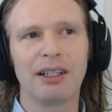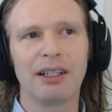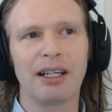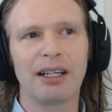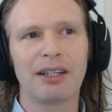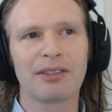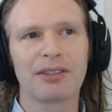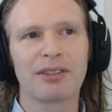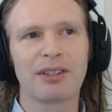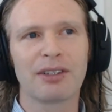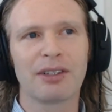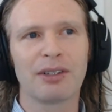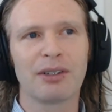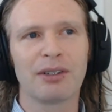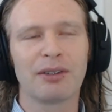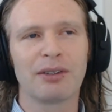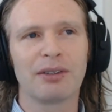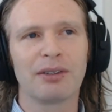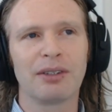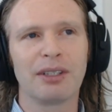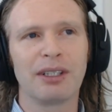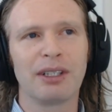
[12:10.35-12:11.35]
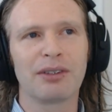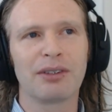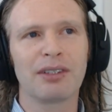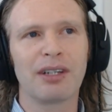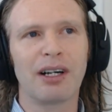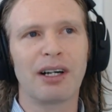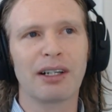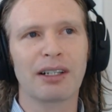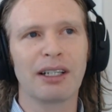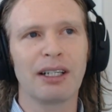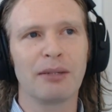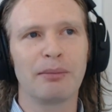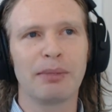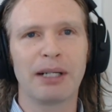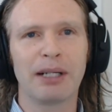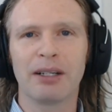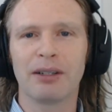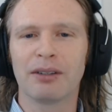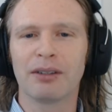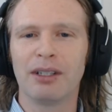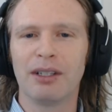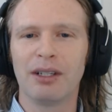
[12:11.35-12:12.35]
And so, talking
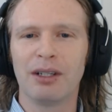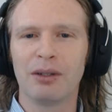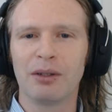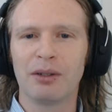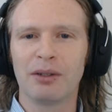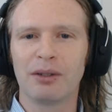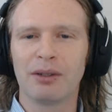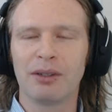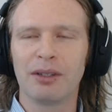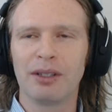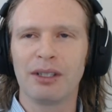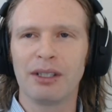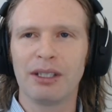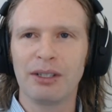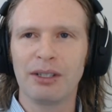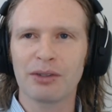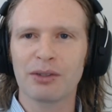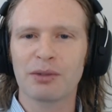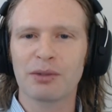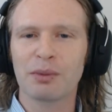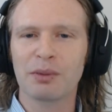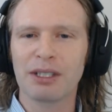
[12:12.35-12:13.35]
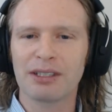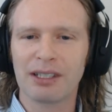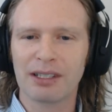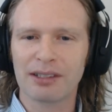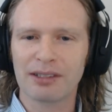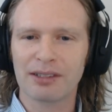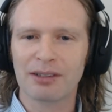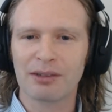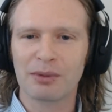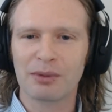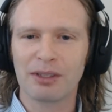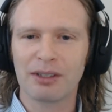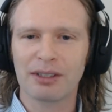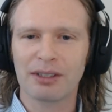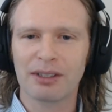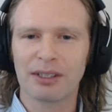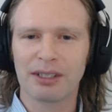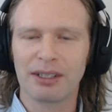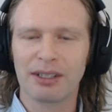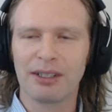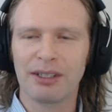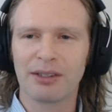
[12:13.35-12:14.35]
about, here's what doesn't
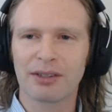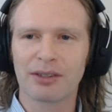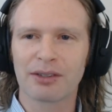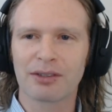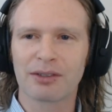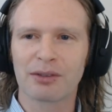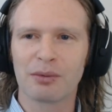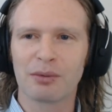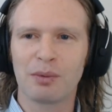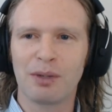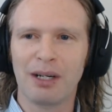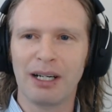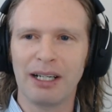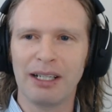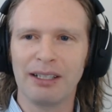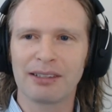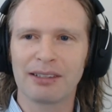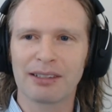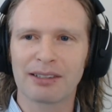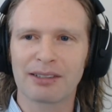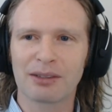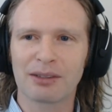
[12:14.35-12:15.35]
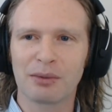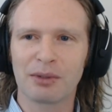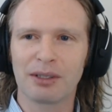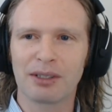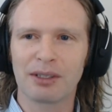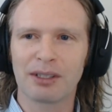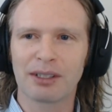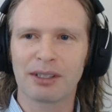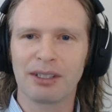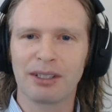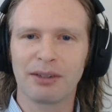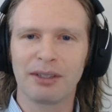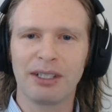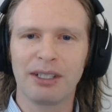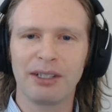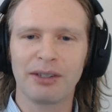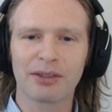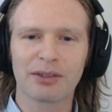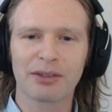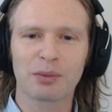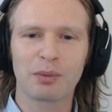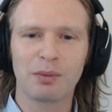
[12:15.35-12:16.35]
work, here's why it doesn't work,
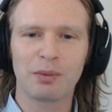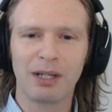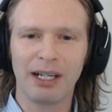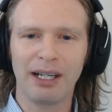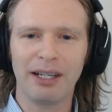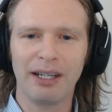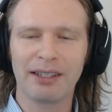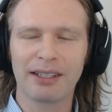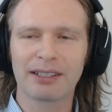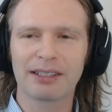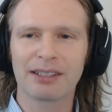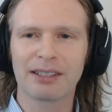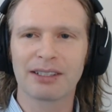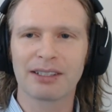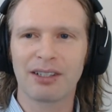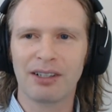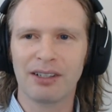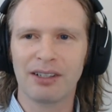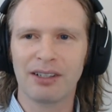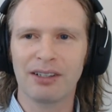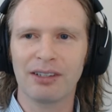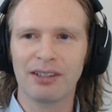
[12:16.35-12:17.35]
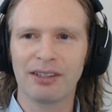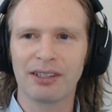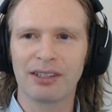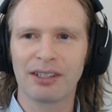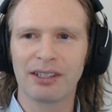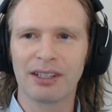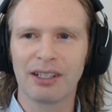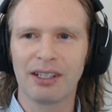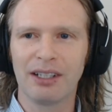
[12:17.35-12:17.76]
here is why this is hard,